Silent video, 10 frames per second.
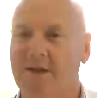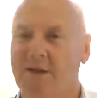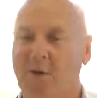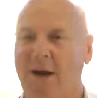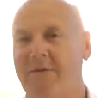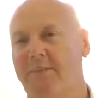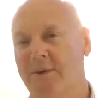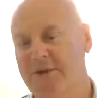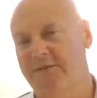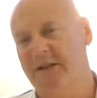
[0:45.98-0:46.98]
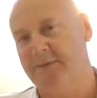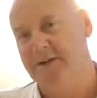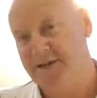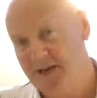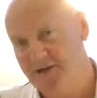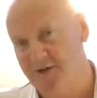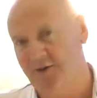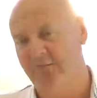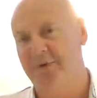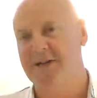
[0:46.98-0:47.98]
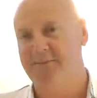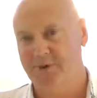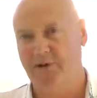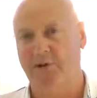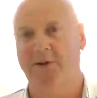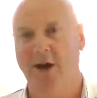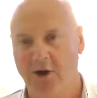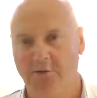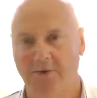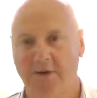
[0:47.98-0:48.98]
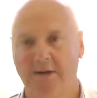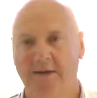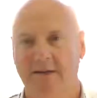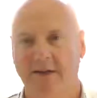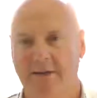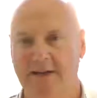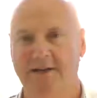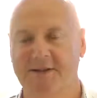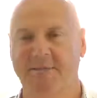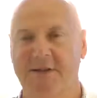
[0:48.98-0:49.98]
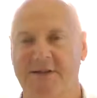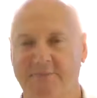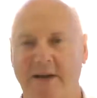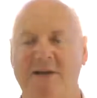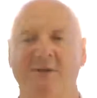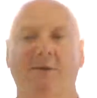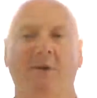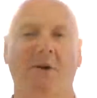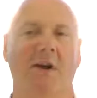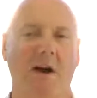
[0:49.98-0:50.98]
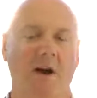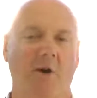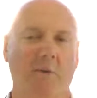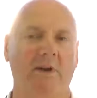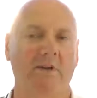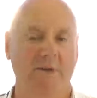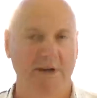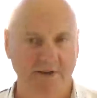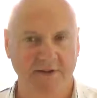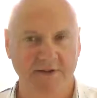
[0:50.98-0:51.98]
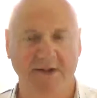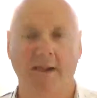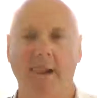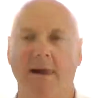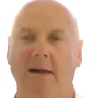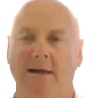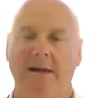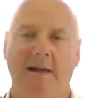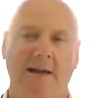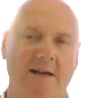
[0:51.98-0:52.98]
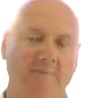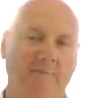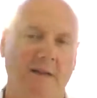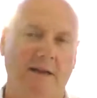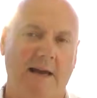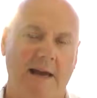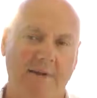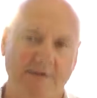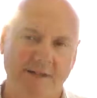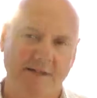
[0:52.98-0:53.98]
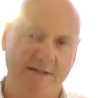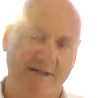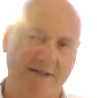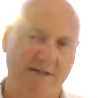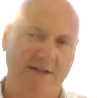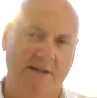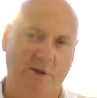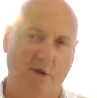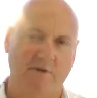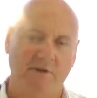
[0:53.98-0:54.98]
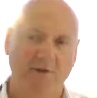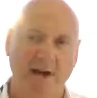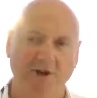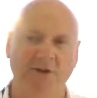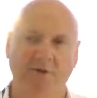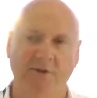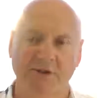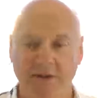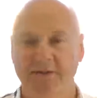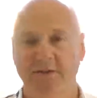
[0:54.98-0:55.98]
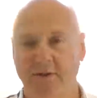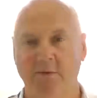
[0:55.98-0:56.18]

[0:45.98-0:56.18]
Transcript: you have a positive expectation, not based purely on hope or that kind of stuff, but actually based on hard work you put into the thing. And there is this law of attraction, which definitely